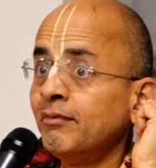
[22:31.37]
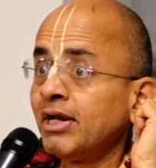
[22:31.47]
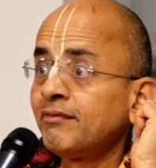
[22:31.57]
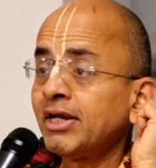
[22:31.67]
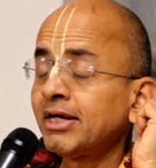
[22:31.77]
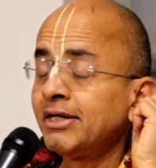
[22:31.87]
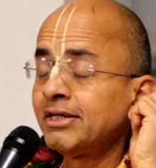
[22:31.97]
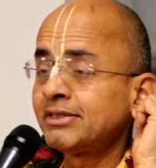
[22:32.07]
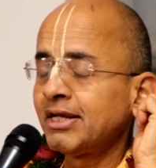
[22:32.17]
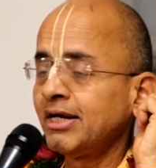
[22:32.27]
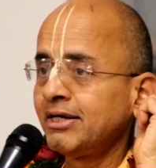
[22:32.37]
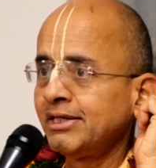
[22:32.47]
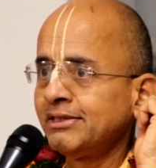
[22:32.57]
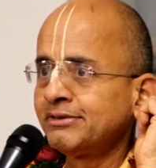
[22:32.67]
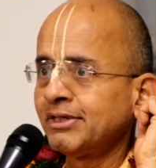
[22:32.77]
Whenever I conduct a
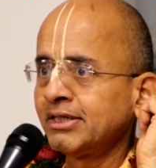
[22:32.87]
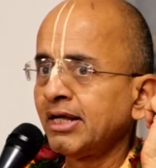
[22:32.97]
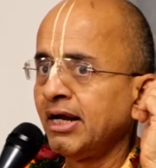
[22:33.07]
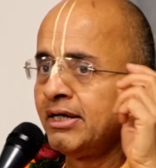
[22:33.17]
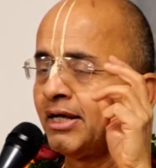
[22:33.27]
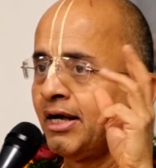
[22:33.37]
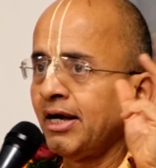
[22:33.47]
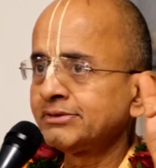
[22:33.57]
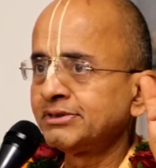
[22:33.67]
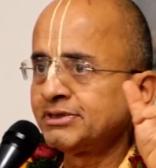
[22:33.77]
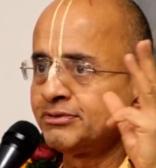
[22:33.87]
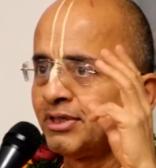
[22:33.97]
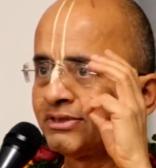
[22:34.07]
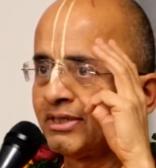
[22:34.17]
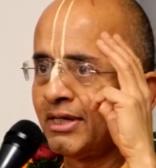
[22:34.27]
retreat, at the end, I ask the
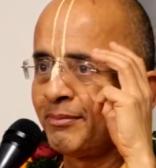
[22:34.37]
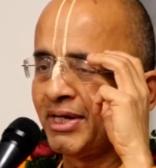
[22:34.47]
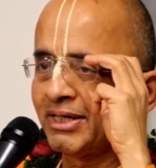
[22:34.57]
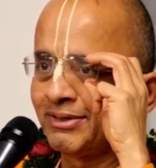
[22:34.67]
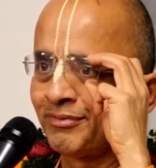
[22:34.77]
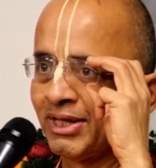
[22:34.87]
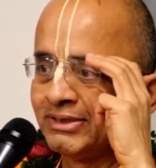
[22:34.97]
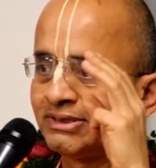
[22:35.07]
students in America,